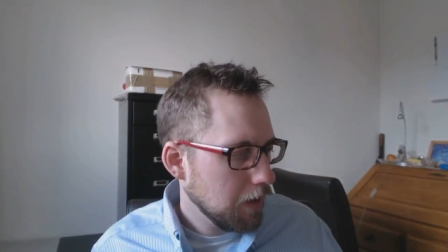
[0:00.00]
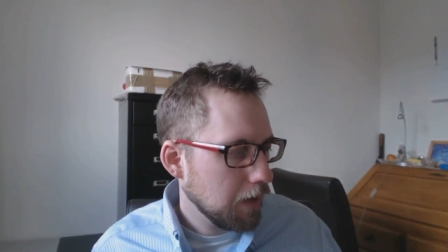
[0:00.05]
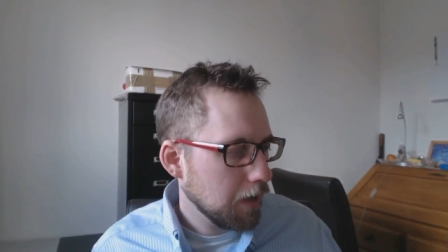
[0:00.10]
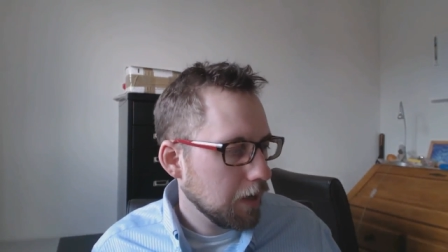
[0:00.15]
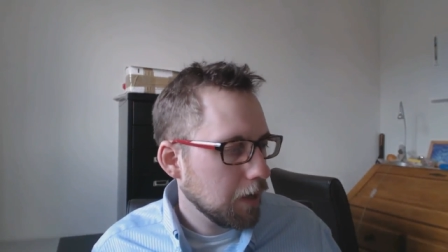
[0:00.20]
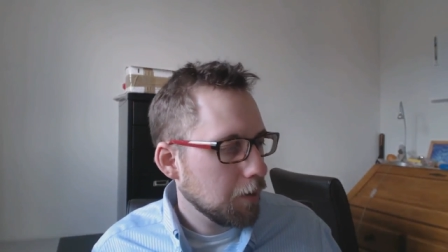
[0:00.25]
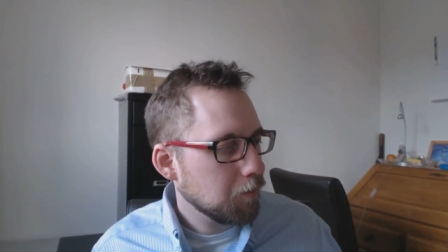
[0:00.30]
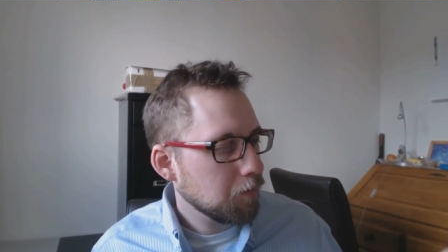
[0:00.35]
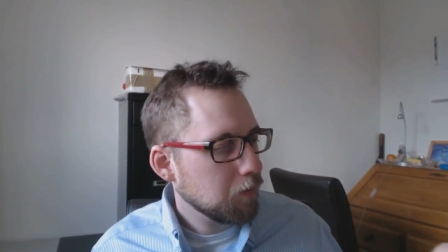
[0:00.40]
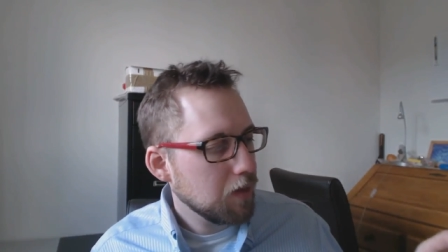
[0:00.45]

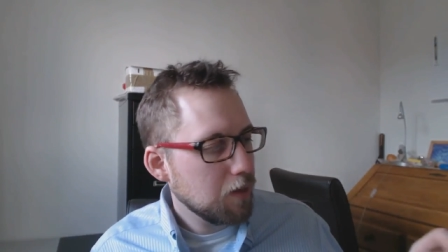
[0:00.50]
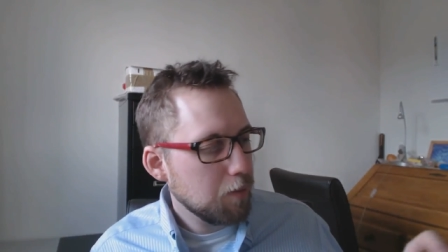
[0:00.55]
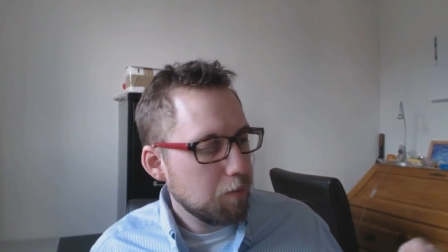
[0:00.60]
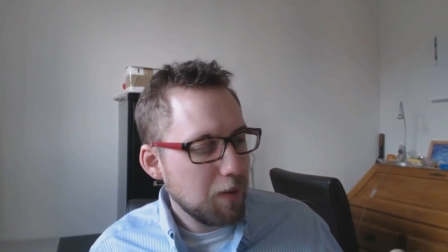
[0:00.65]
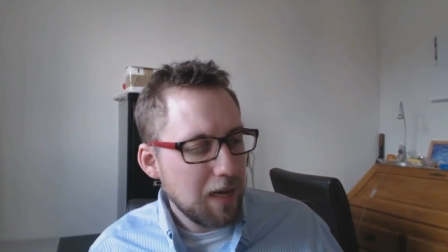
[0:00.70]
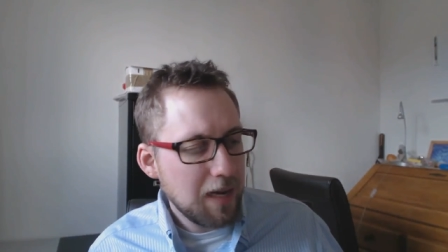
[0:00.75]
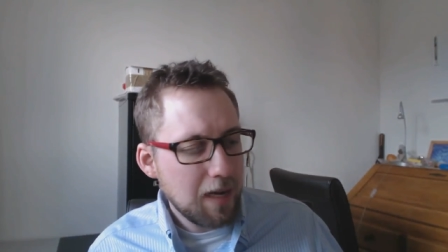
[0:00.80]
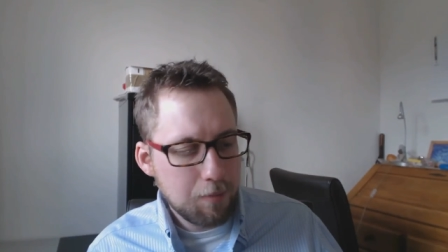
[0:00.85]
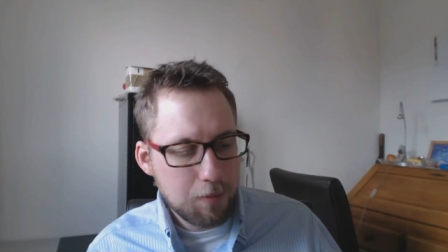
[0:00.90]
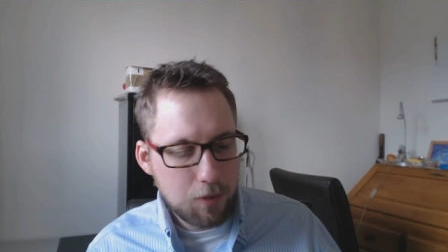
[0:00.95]
um, the
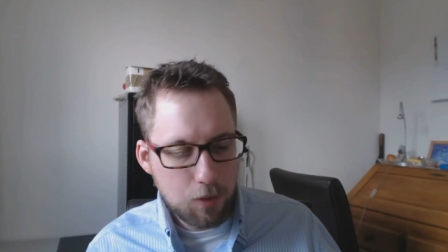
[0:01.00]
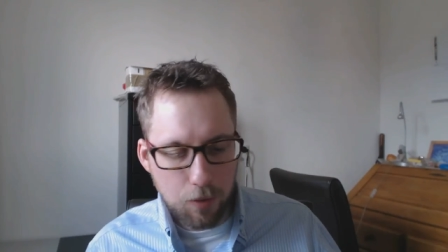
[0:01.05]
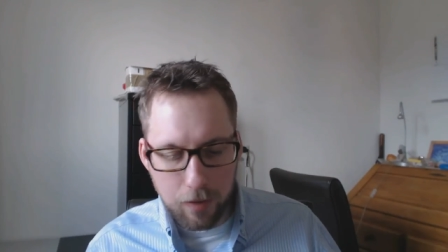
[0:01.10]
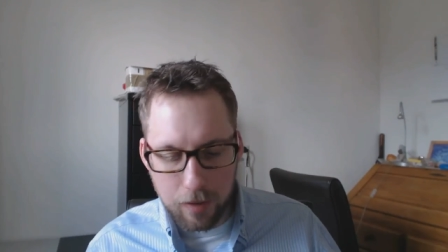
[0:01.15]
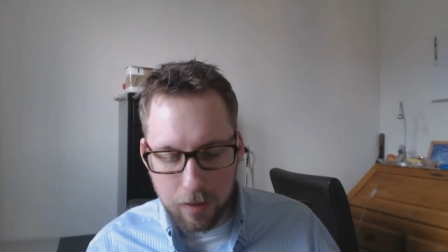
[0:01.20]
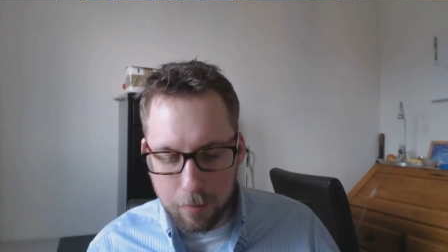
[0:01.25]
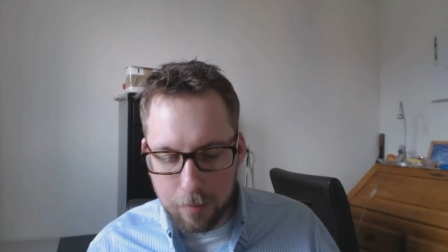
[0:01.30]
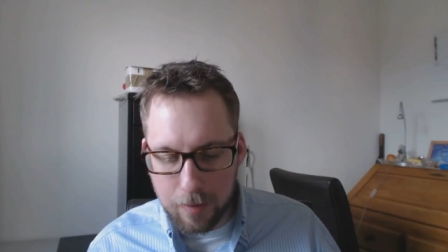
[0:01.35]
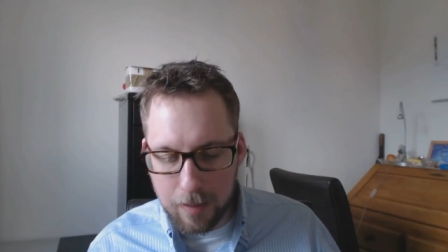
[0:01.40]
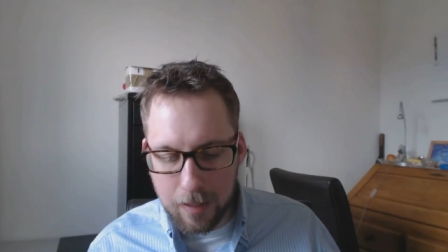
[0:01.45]
pen I'm
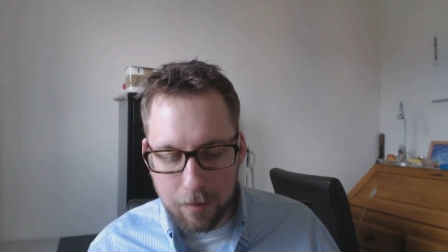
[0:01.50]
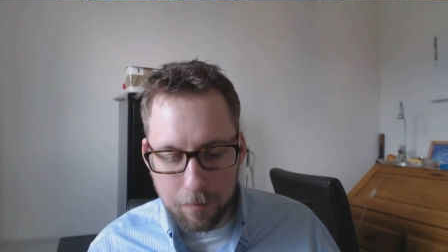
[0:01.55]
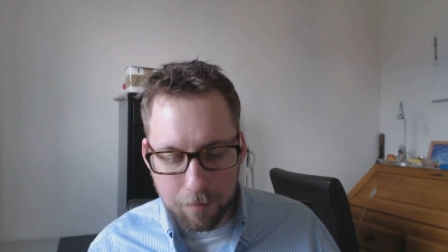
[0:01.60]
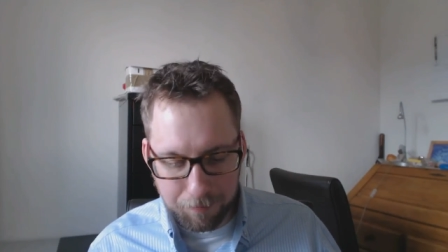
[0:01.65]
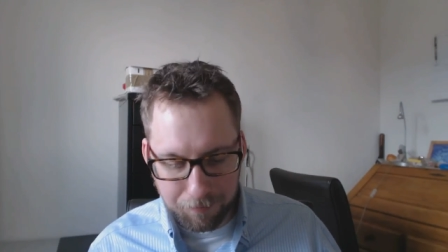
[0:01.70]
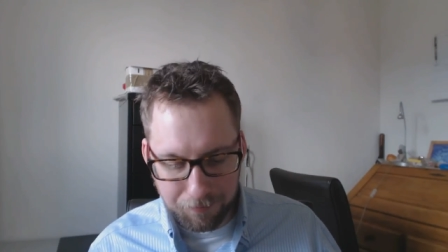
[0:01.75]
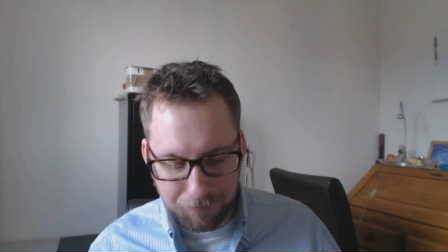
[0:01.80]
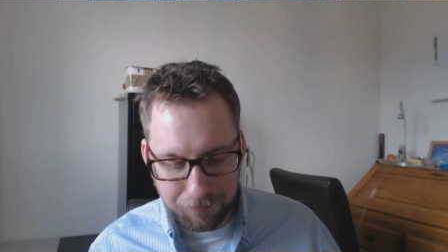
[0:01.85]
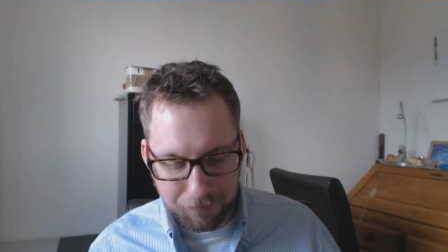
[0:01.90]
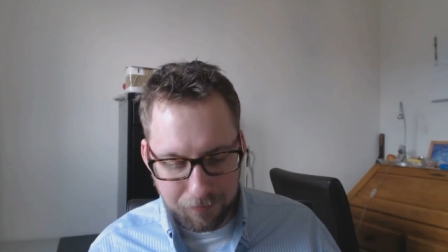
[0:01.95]
talking about
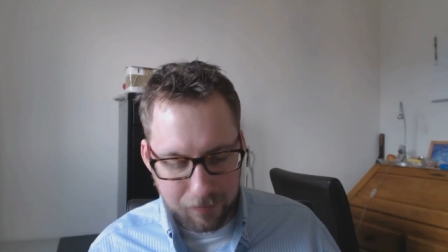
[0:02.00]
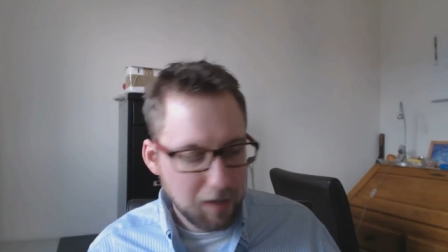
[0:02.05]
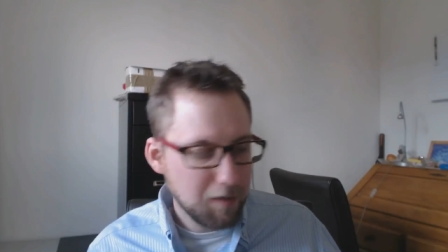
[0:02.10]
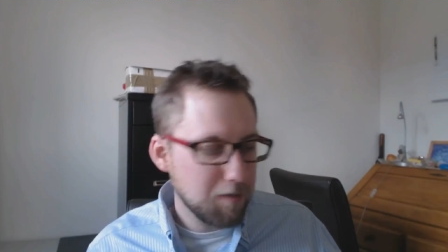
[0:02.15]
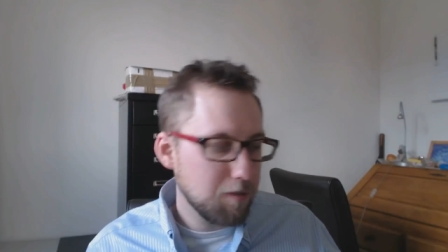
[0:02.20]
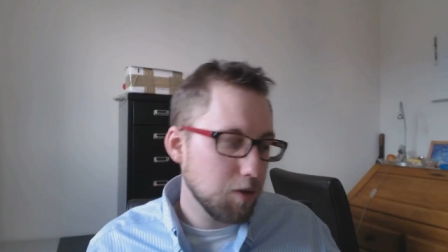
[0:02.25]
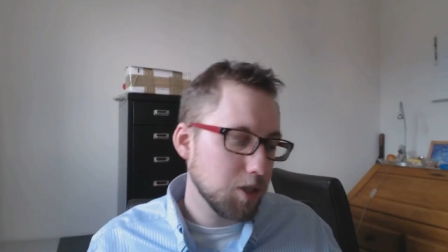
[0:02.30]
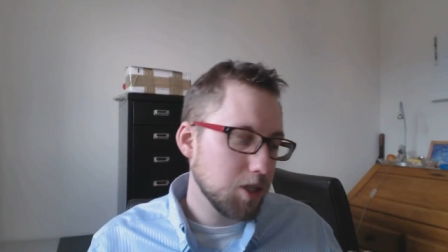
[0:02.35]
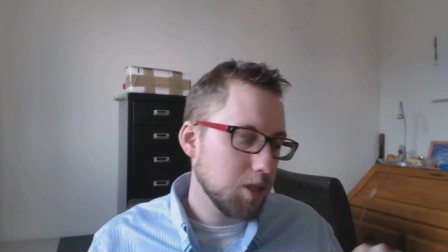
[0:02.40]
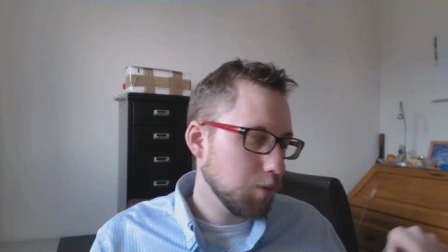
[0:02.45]

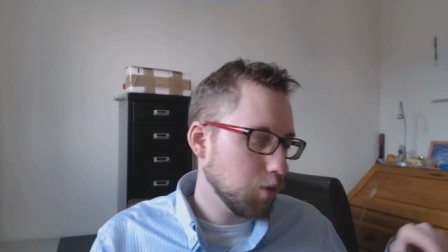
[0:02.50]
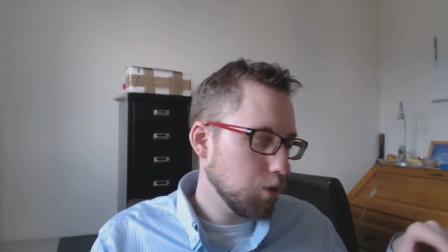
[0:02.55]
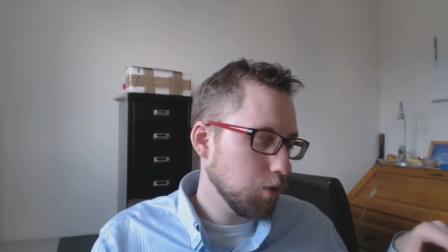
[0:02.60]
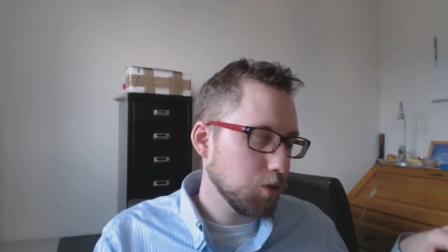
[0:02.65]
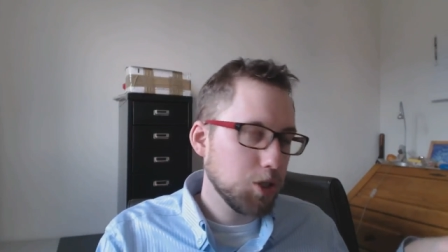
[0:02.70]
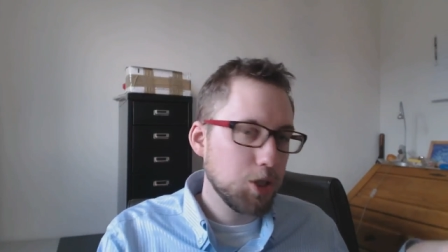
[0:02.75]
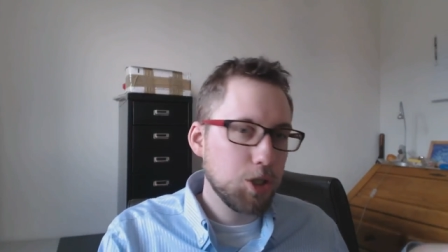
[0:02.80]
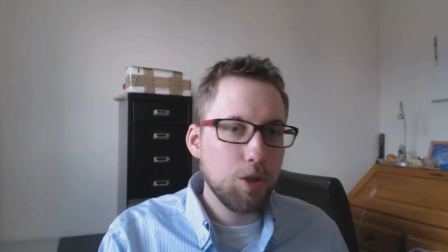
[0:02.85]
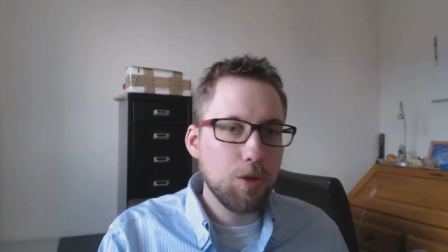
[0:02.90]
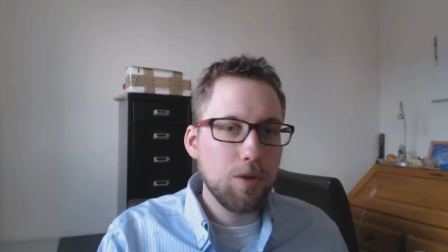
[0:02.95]
first I'm
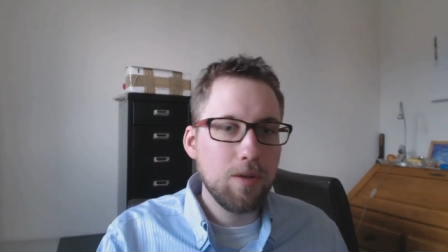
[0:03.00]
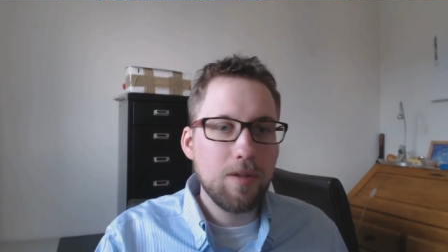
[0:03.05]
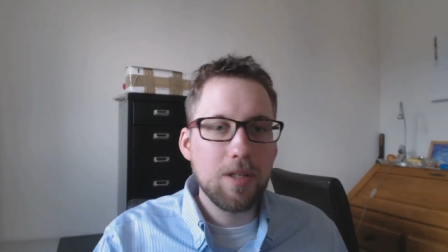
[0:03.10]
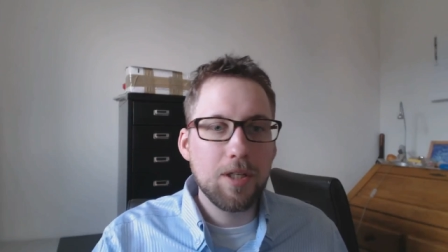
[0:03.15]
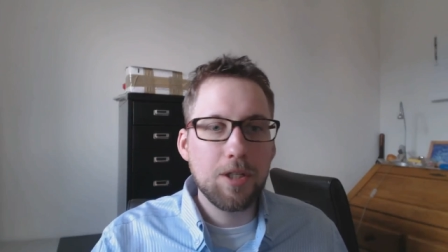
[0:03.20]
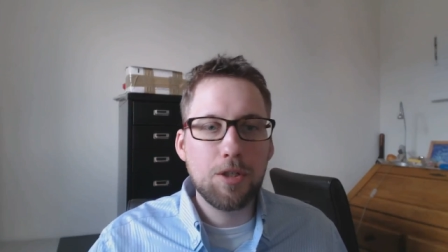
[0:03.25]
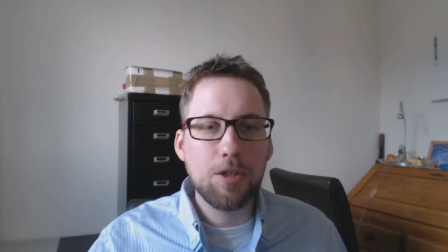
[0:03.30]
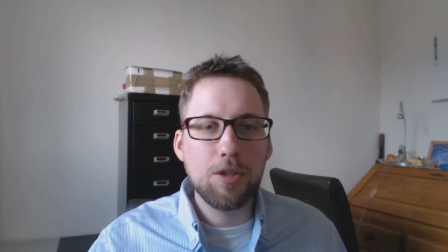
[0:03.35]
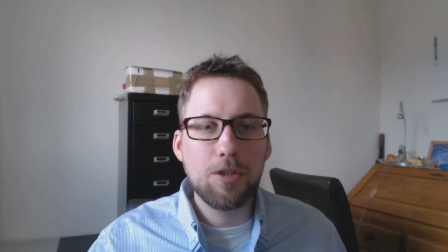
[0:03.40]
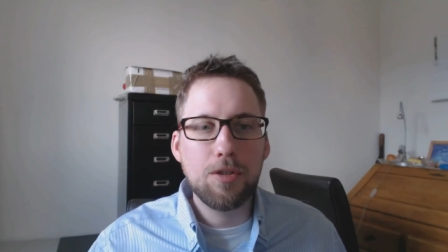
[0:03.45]
going to show you
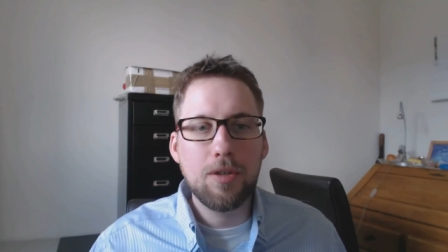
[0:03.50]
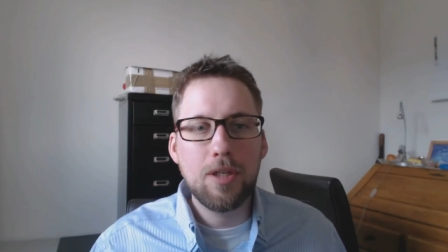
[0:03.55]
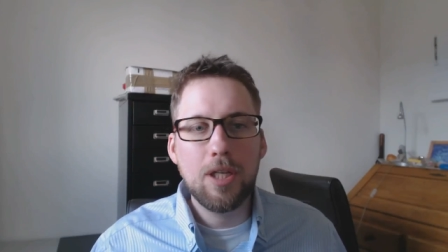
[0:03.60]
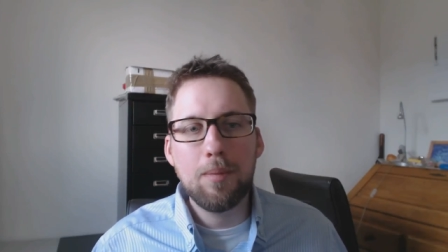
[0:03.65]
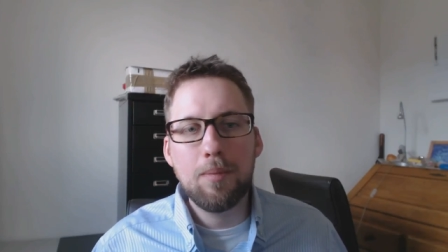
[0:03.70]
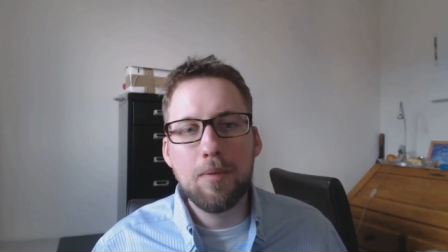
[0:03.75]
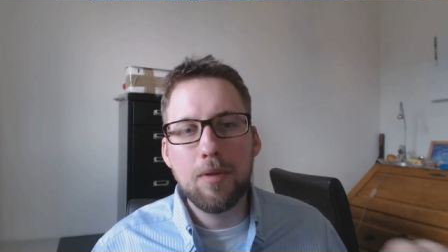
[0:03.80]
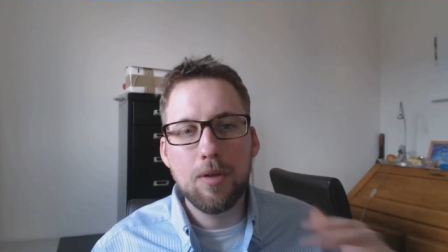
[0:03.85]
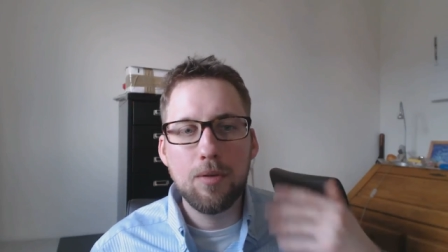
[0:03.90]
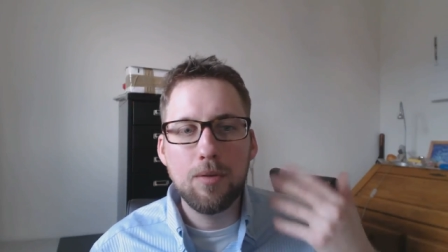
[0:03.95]
this just to
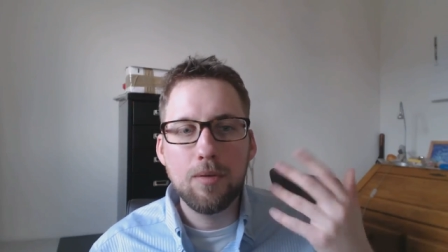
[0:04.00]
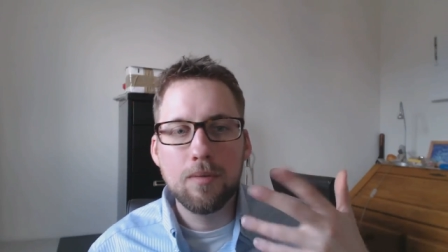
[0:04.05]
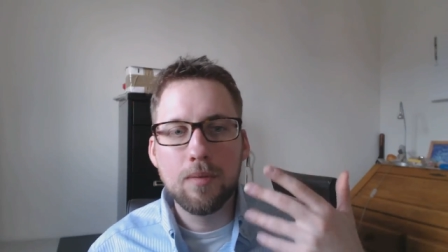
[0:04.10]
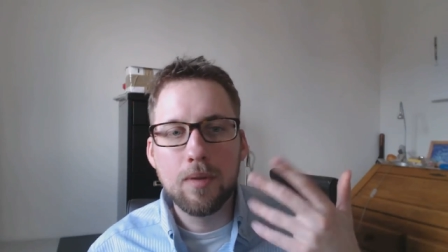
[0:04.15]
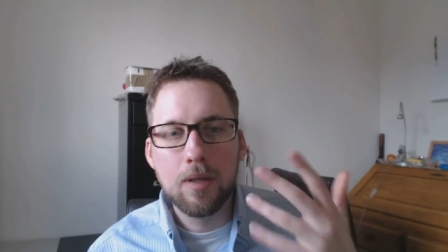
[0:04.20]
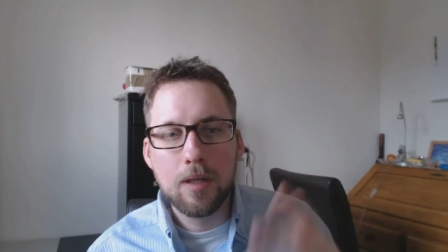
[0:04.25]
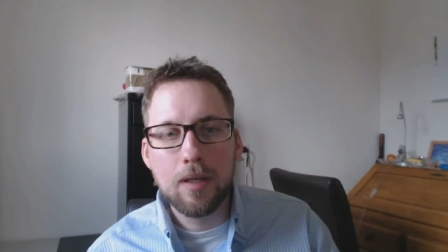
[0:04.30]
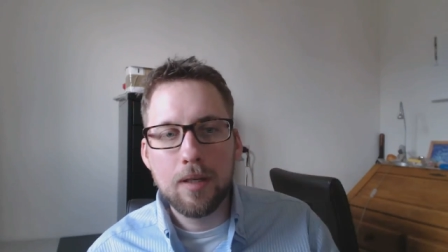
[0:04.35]
keep you